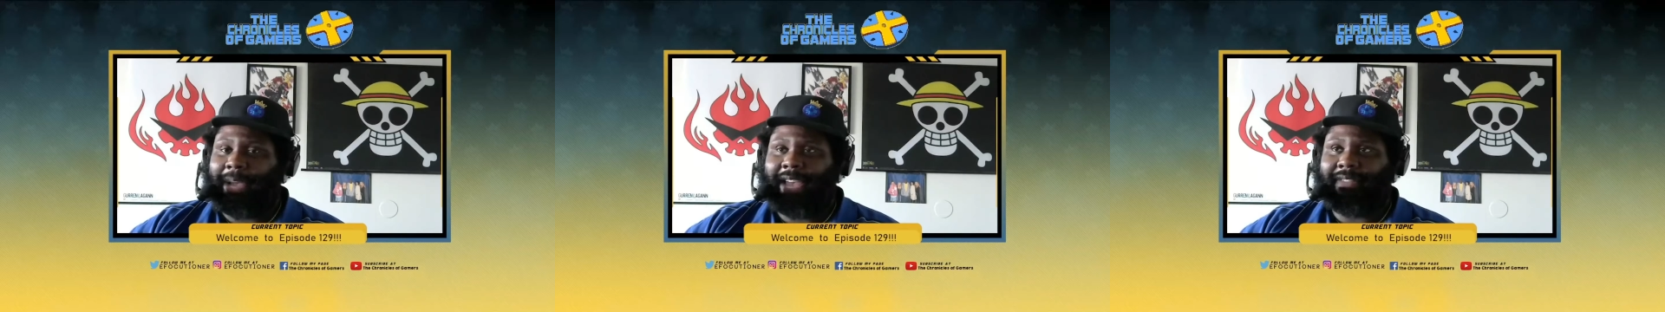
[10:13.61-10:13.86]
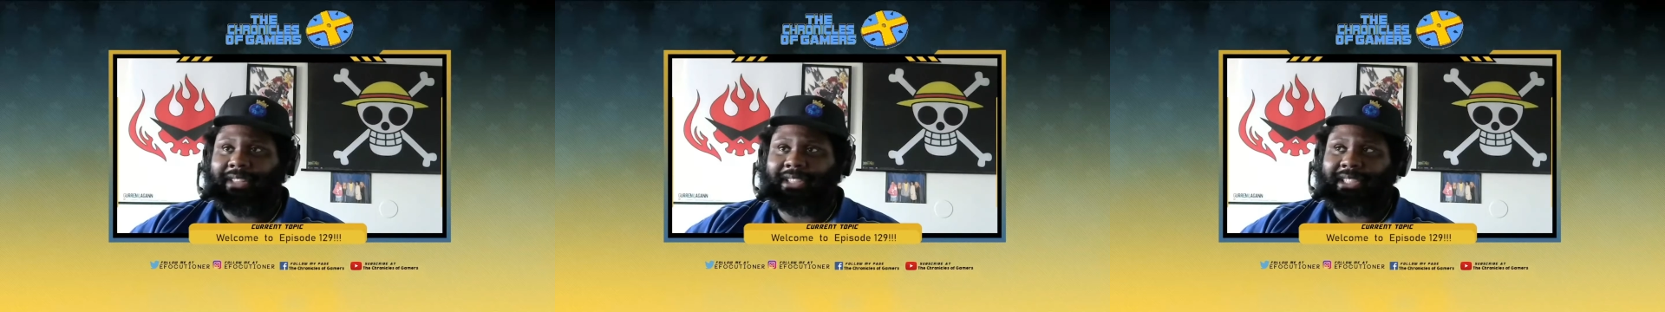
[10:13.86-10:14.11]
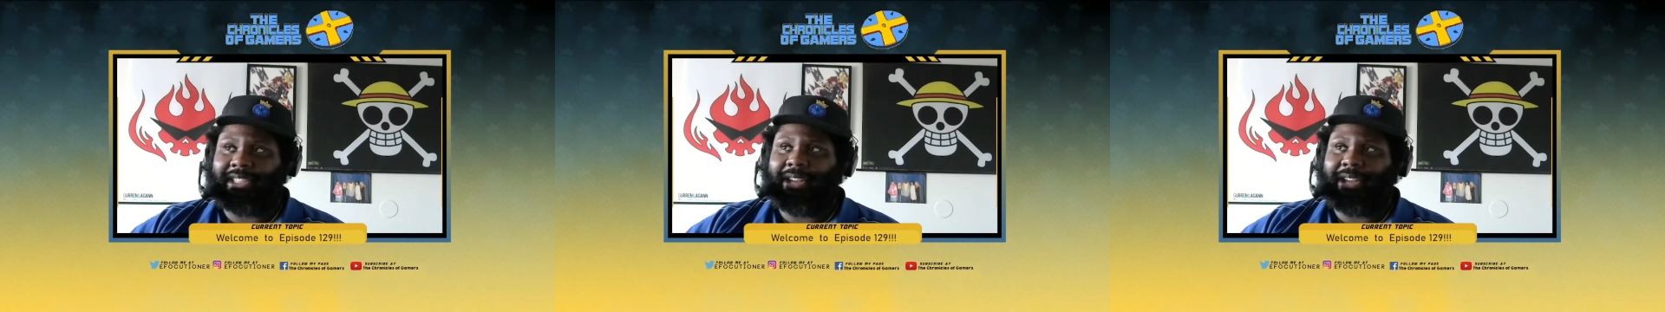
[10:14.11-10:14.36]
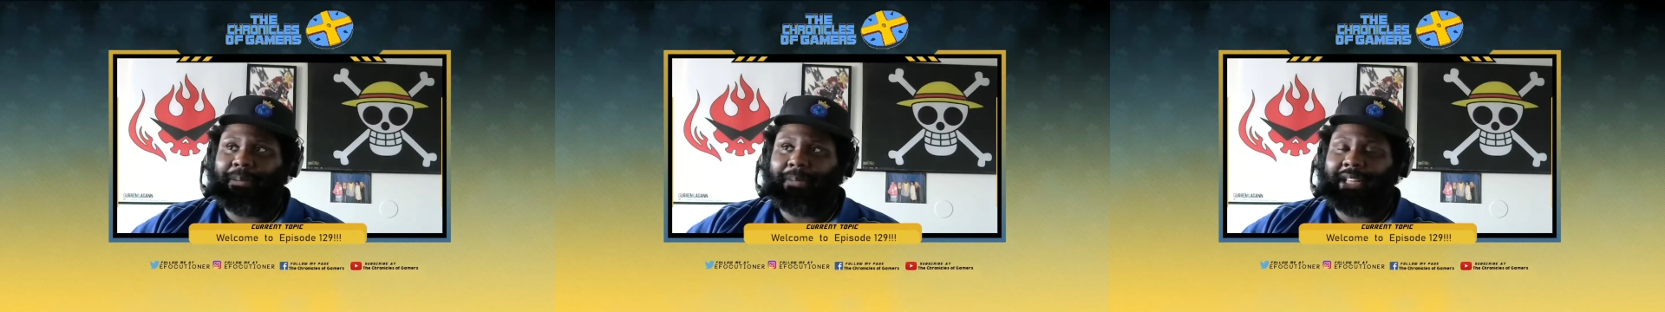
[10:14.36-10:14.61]
I have to sit
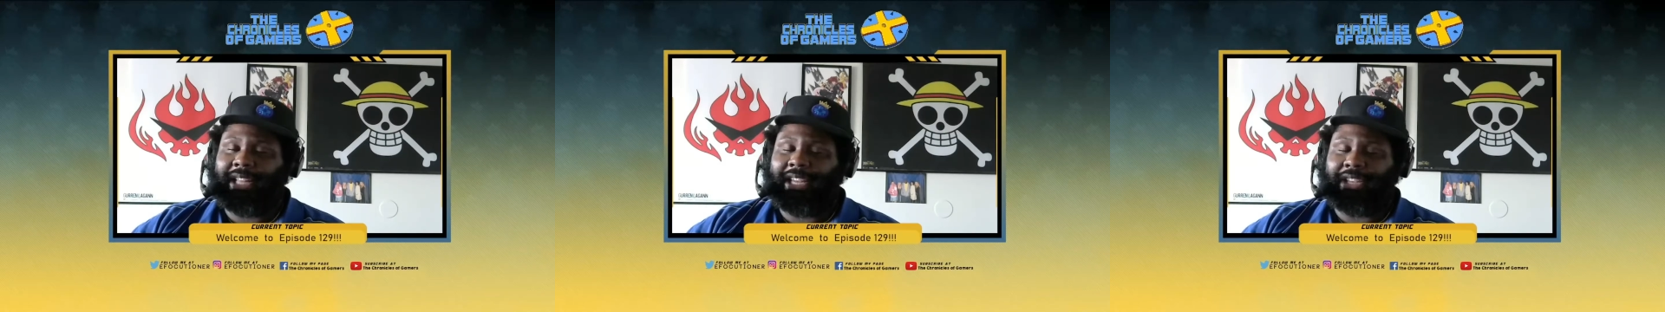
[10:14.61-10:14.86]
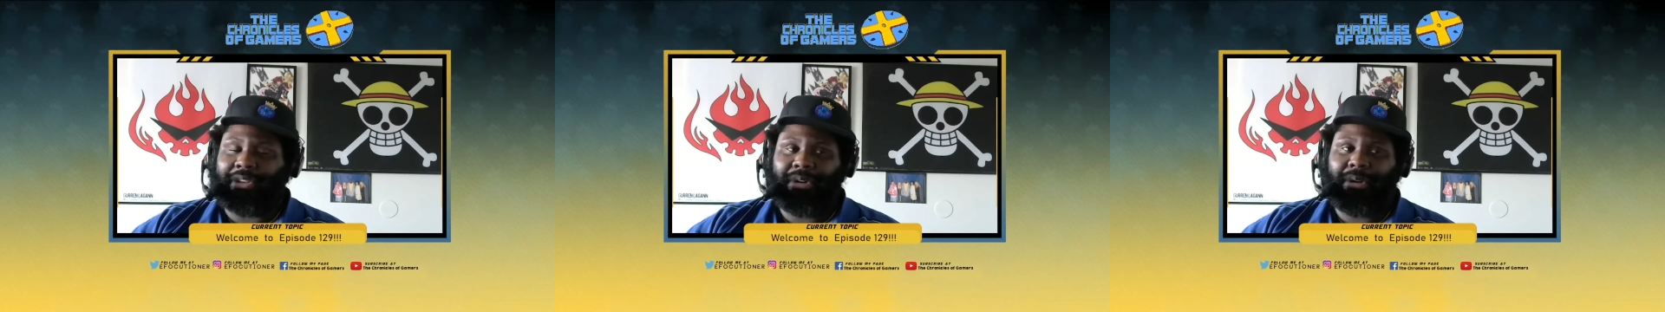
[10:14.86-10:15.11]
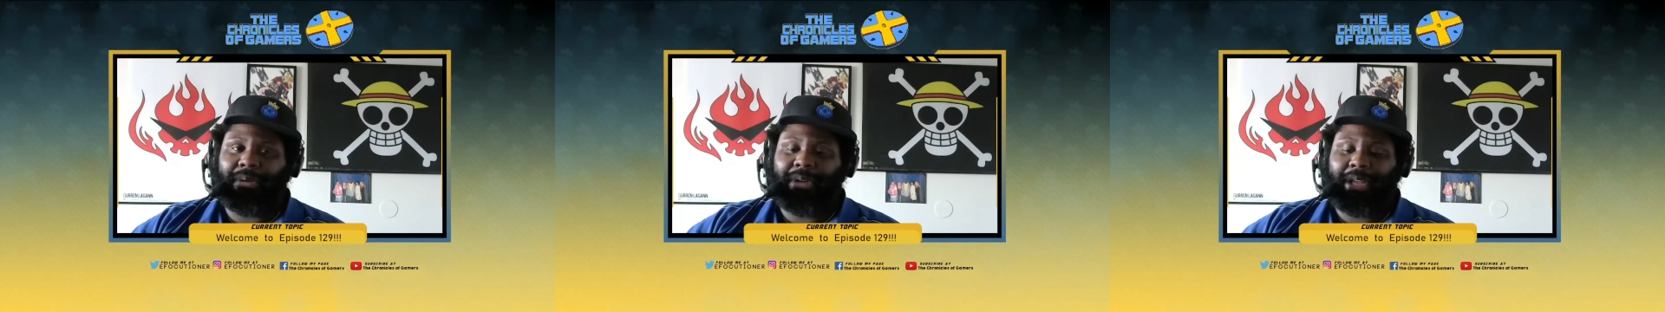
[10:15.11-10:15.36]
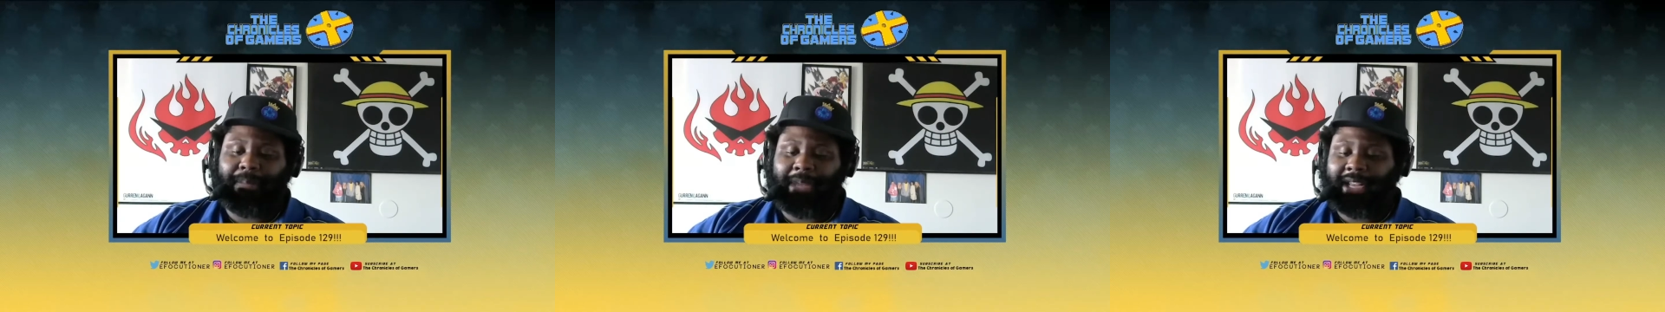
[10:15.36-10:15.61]
there and be like, you know
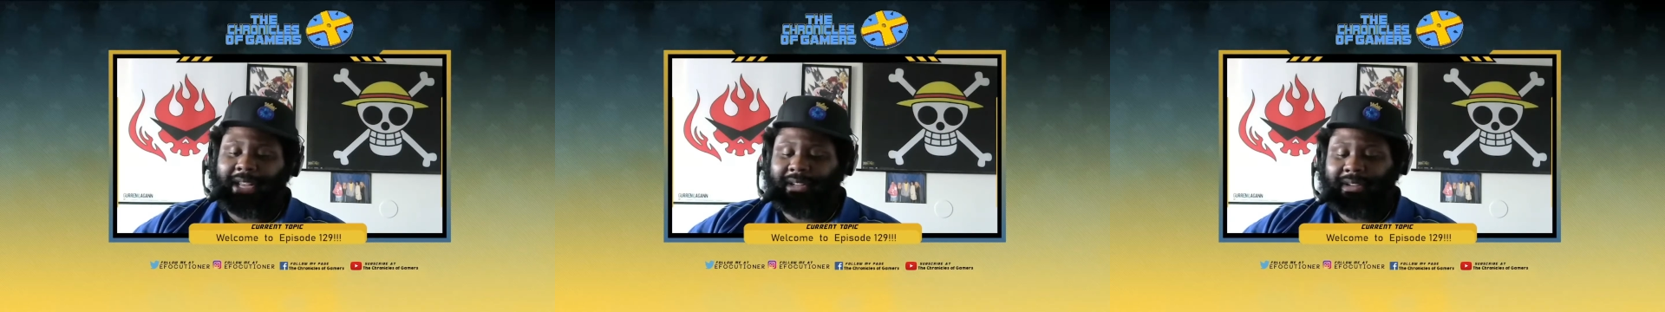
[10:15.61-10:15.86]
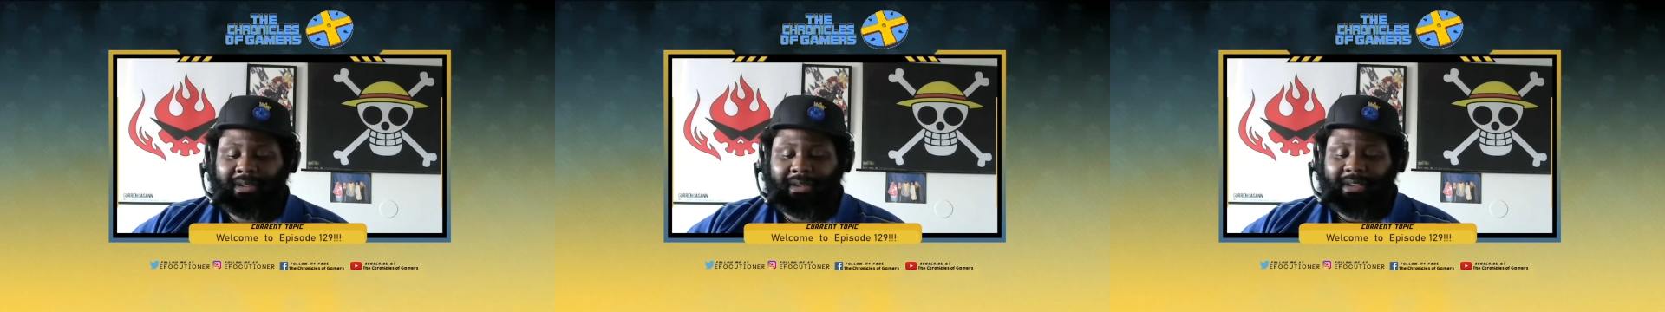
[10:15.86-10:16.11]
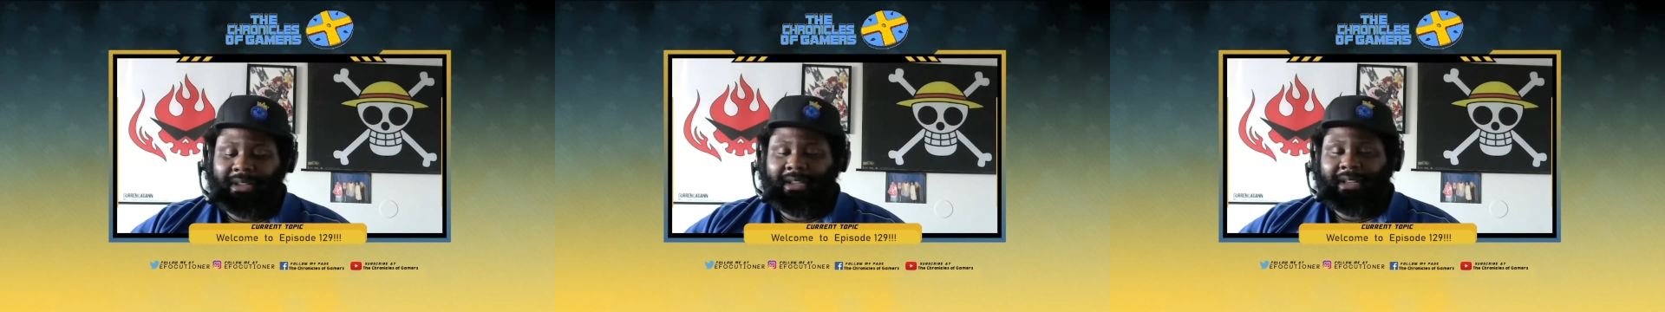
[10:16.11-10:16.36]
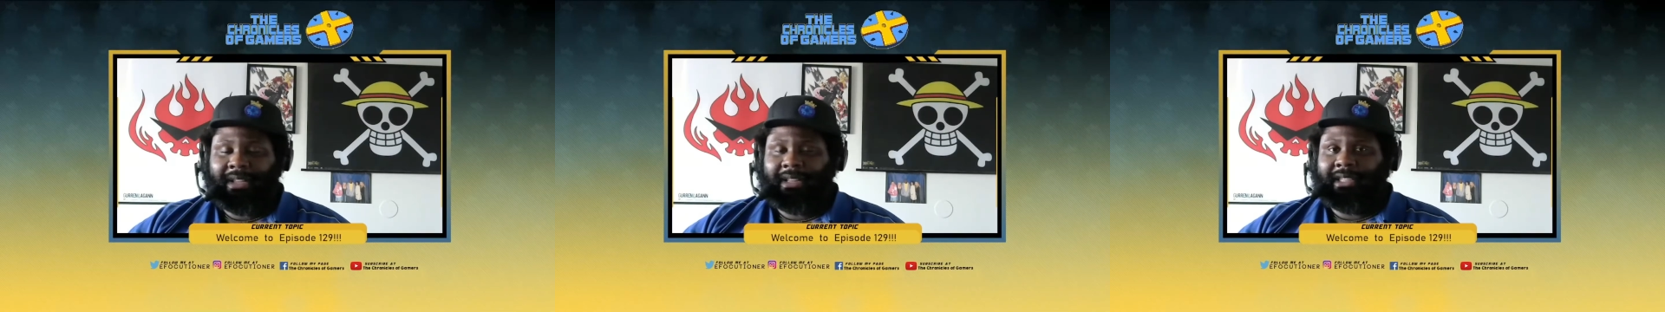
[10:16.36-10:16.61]
what, man,
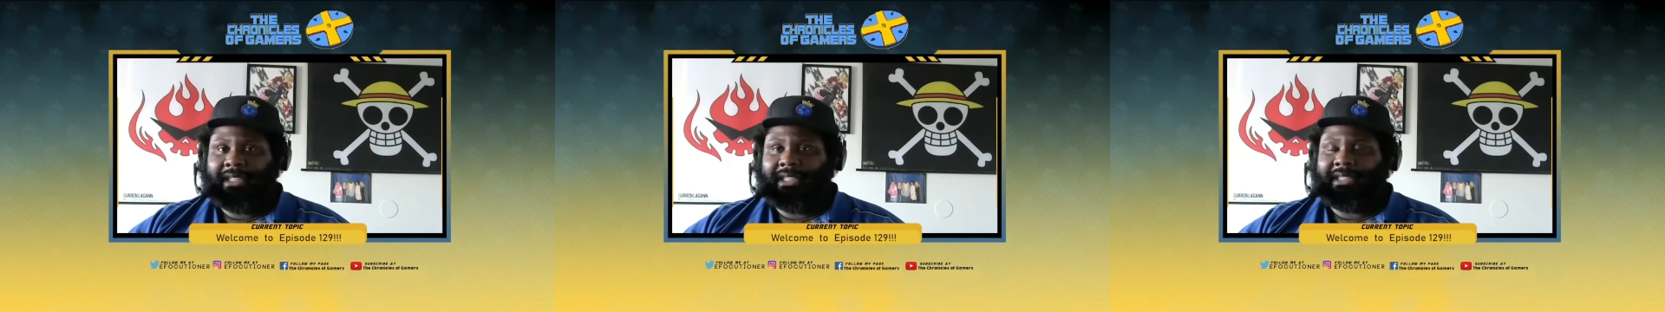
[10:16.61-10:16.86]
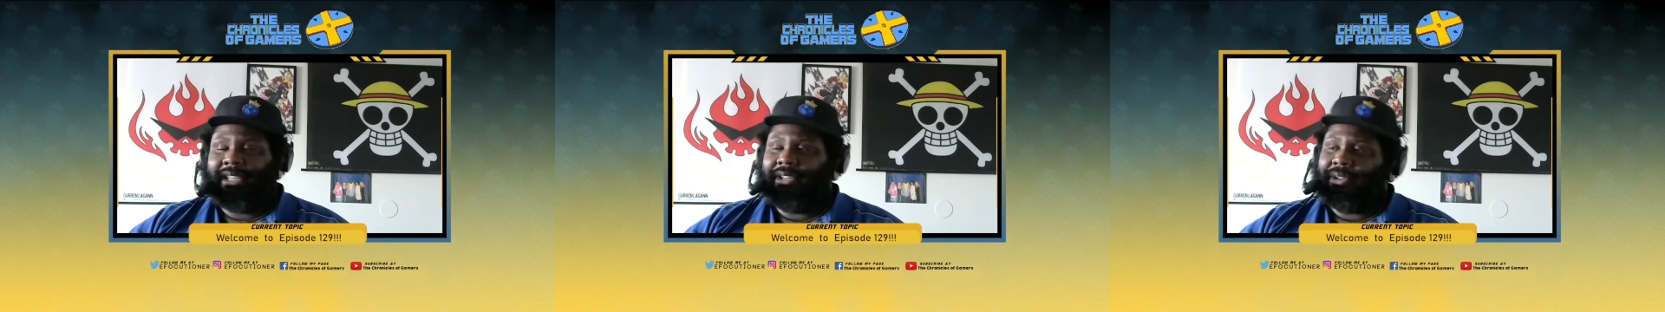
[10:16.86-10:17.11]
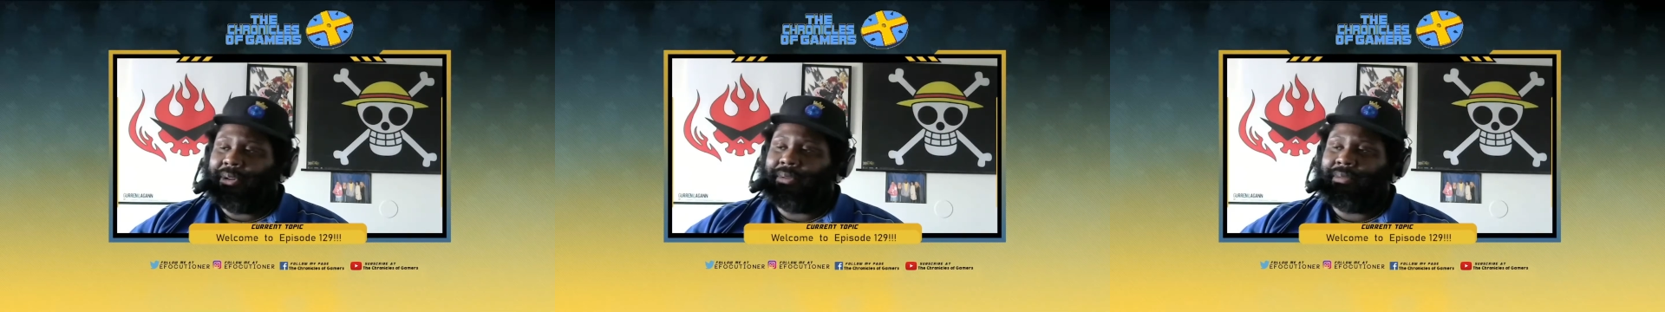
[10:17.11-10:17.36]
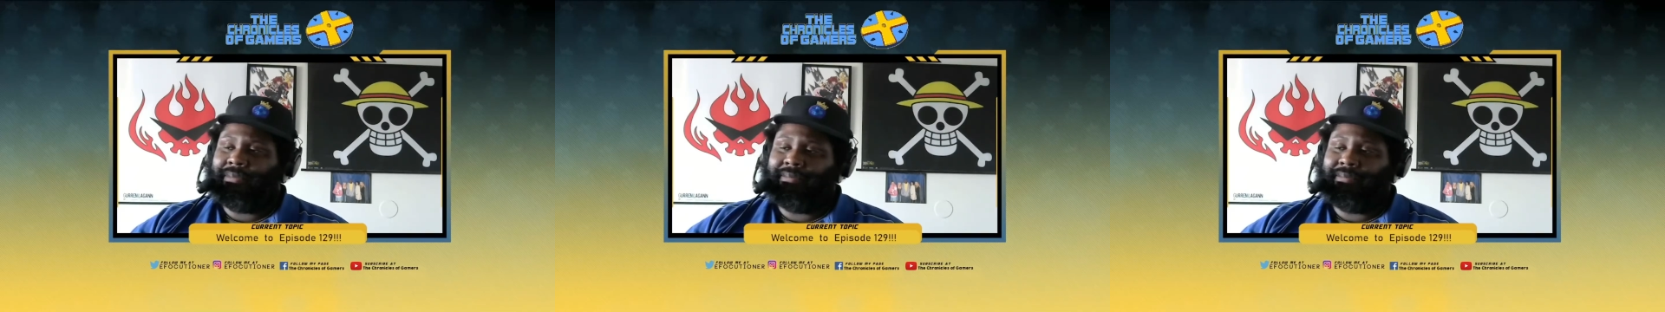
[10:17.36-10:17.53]
Nintendo,